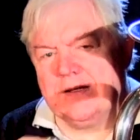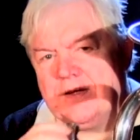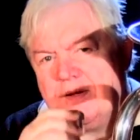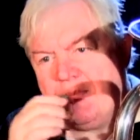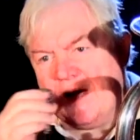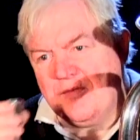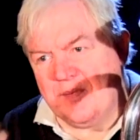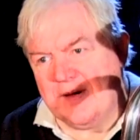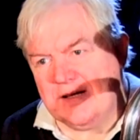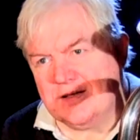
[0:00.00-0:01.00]
So the
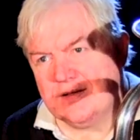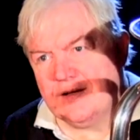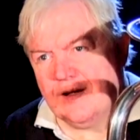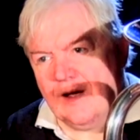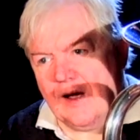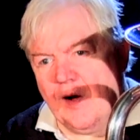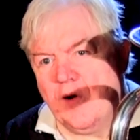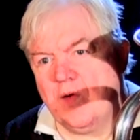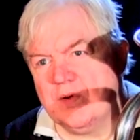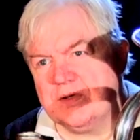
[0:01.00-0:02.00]
mouthpiece,
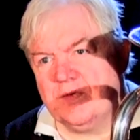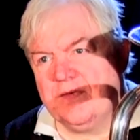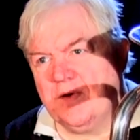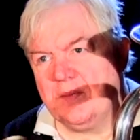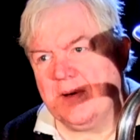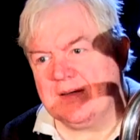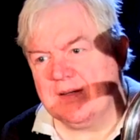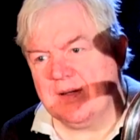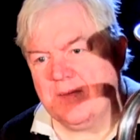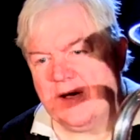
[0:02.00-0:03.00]
always refer back to the